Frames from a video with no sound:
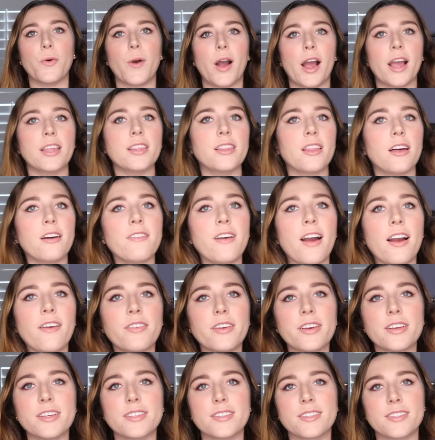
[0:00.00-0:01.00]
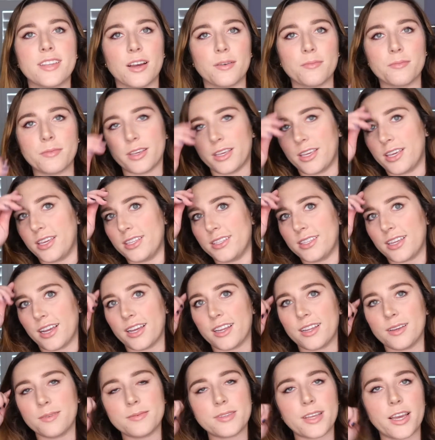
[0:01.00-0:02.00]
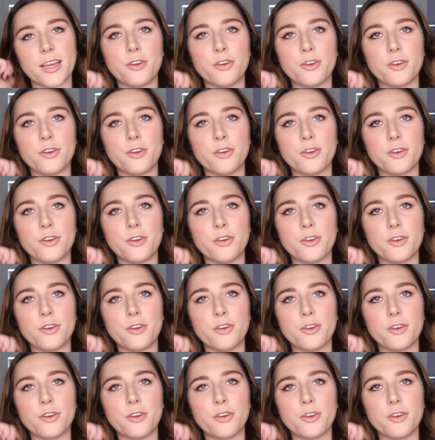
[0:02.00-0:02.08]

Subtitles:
I love having some kids items.